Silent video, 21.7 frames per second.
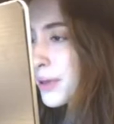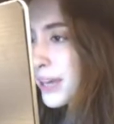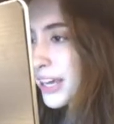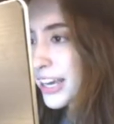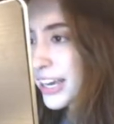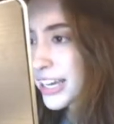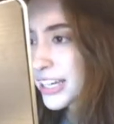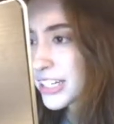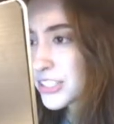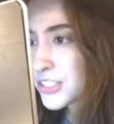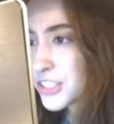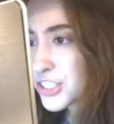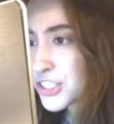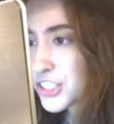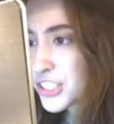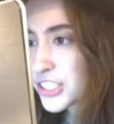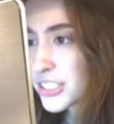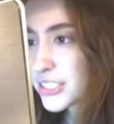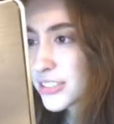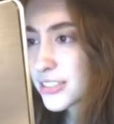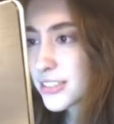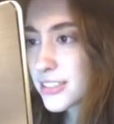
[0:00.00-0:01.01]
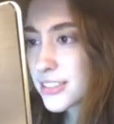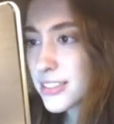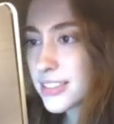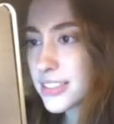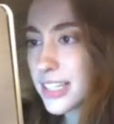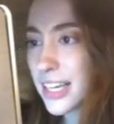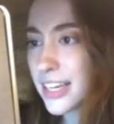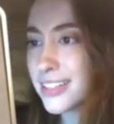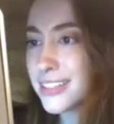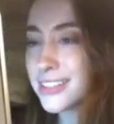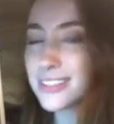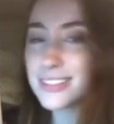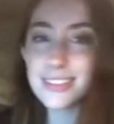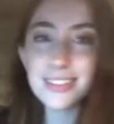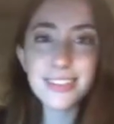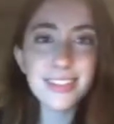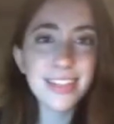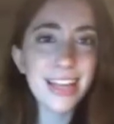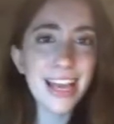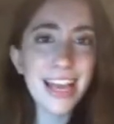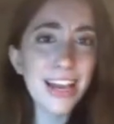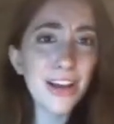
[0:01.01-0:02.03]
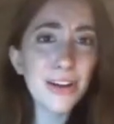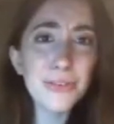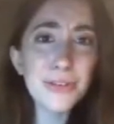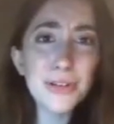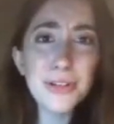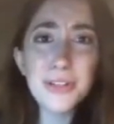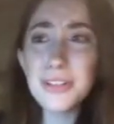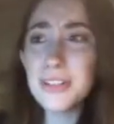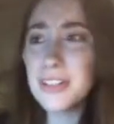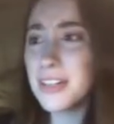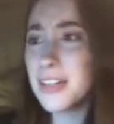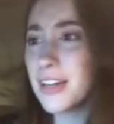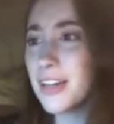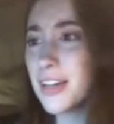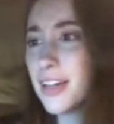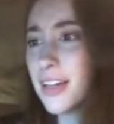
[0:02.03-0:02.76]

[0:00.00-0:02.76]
page, it just says error.